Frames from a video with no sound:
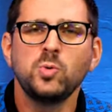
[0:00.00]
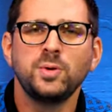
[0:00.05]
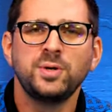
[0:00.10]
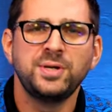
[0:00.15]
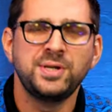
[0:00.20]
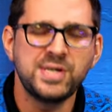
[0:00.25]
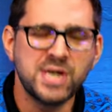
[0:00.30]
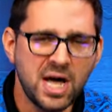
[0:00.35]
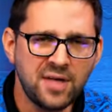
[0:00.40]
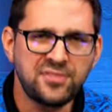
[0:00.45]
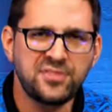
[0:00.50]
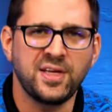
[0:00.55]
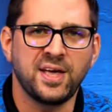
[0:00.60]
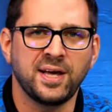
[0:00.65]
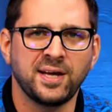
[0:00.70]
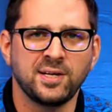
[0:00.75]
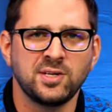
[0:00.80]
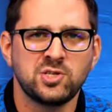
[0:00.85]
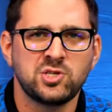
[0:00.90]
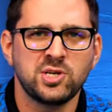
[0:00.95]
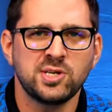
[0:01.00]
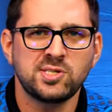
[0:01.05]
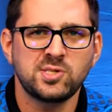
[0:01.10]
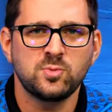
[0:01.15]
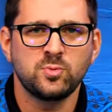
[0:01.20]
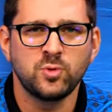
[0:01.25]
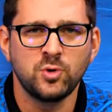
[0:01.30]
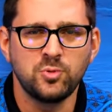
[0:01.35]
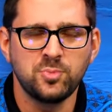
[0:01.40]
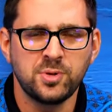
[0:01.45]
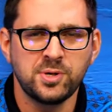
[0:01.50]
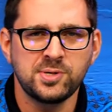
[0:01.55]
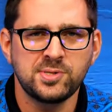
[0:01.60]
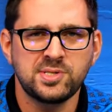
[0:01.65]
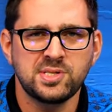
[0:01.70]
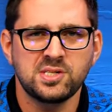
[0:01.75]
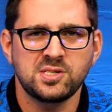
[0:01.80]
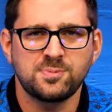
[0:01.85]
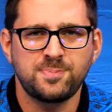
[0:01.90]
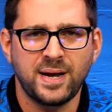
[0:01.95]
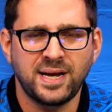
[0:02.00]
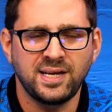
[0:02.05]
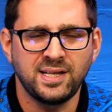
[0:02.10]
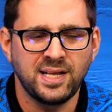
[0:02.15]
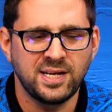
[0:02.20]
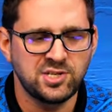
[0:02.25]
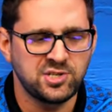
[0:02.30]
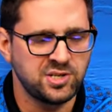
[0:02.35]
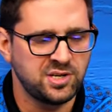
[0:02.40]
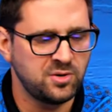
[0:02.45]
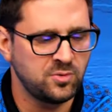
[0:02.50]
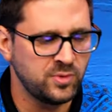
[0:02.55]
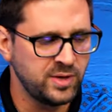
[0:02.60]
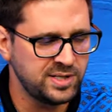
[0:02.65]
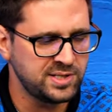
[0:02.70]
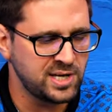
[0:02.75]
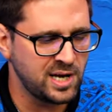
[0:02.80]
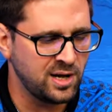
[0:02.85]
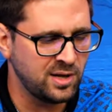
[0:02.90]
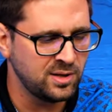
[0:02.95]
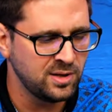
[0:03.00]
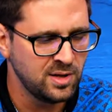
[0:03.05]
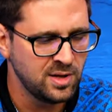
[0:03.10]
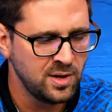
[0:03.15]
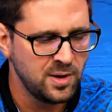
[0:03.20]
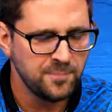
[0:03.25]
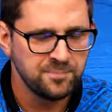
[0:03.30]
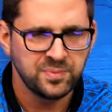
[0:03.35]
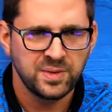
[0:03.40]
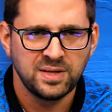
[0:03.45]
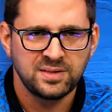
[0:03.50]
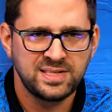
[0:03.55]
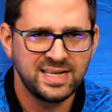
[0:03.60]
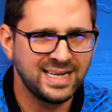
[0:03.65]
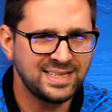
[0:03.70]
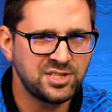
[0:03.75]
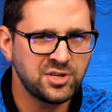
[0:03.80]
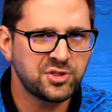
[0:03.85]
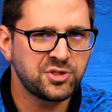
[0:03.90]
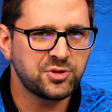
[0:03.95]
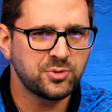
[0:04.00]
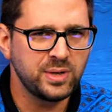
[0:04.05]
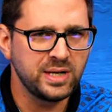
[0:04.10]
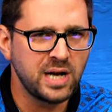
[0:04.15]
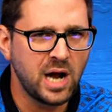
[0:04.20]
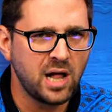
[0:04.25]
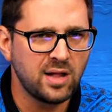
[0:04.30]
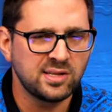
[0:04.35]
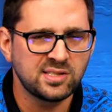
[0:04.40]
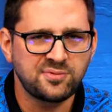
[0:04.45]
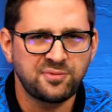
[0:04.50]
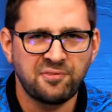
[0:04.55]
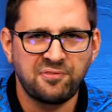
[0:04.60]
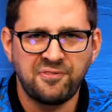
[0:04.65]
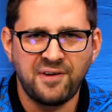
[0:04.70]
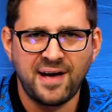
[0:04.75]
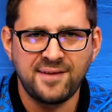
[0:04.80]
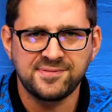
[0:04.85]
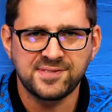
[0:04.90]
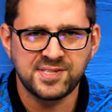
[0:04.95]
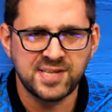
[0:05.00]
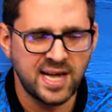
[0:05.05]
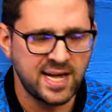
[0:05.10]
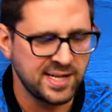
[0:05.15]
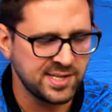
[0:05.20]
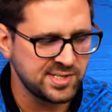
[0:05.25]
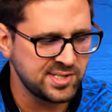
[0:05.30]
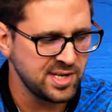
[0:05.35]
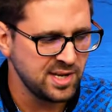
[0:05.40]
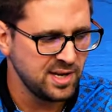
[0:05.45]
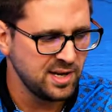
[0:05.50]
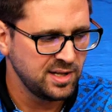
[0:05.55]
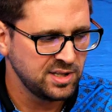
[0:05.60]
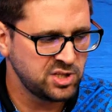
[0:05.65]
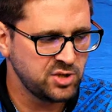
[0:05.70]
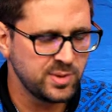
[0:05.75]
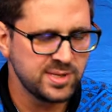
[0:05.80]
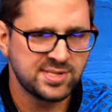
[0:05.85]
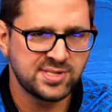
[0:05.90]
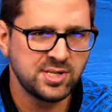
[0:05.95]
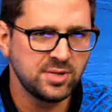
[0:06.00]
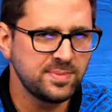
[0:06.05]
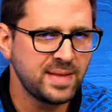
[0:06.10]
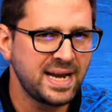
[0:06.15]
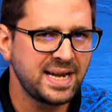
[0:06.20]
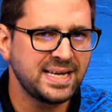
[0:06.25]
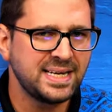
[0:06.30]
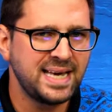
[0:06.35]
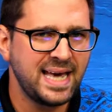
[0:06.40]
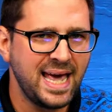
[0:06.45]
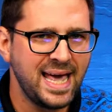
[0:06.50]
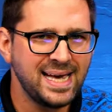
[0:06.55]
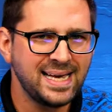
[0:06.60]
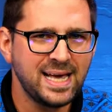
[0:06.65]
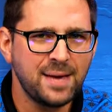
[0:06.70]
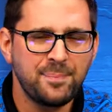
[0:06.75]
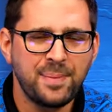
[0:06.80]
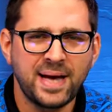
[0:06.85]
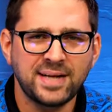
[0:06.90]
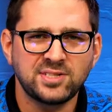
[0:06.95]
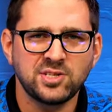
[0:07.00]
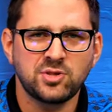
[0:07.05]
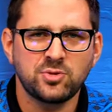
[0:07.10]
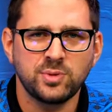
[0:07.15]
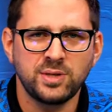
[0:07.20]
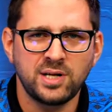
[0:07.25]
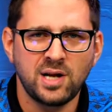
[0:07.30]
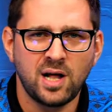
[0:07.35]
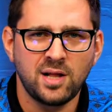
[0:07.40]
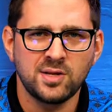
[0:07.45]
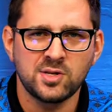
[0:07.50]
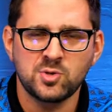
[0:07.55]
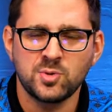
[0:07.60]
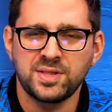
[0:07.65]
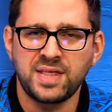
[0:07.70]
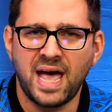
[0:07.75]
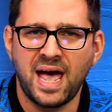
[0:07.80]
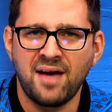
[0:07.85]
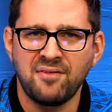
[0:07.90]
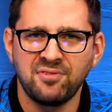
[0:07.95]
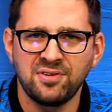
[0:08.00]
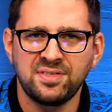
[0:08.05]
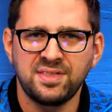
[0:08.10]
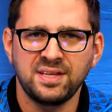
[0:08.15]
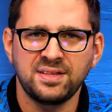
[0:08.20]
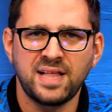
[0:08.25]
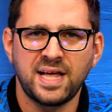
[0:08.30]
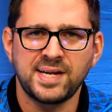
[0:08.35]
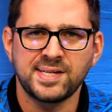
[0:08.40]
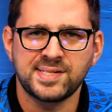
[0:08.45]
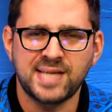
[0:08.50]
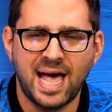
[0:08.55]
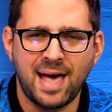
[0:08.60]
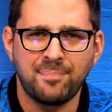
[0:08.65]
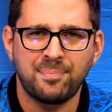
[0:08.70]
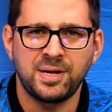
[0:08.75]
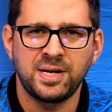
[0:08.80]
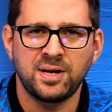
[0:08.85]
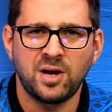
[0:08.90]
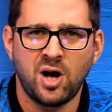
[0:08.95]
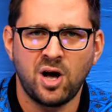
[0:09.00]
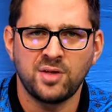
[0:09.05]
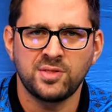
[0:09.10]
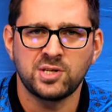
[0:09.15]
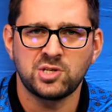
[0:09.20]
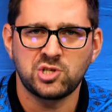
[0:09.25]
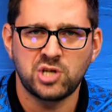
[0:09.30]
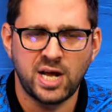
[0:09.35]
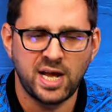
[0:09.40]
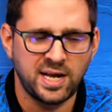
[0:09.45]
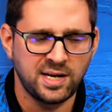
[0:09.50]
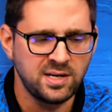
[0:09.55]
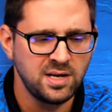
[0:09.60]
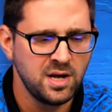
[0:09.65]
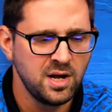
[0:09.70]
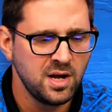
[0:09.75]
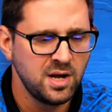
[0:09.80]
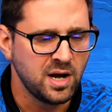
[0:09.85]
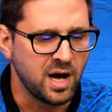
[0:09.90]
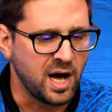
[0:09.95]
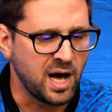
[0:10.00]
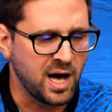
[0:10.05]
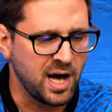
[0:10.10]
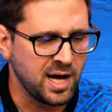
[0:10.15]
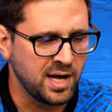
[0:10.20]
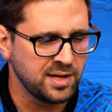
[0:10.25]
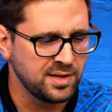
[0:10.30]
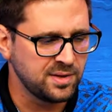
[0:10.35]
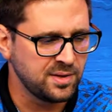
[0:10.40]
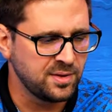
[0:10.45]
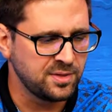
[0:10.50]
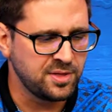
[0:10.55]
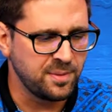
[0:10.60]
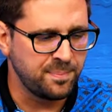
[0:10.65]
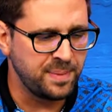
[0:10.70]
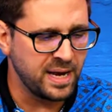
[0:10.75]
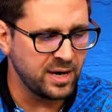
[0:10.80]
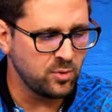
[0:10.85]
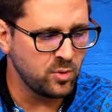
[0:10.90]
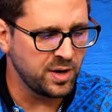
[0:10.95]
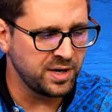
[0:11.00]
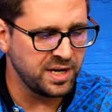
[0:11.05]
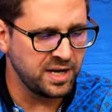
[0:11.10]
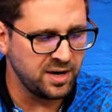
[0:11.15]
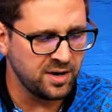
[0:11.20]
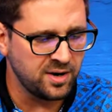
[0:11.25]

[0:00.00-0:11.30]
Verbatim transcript: nothing, just rumors, speculation, and retail. To get to three dollars from five cents, to assume that it can't get back to three dollars with everything that is happening on the chain. Uh, the big one here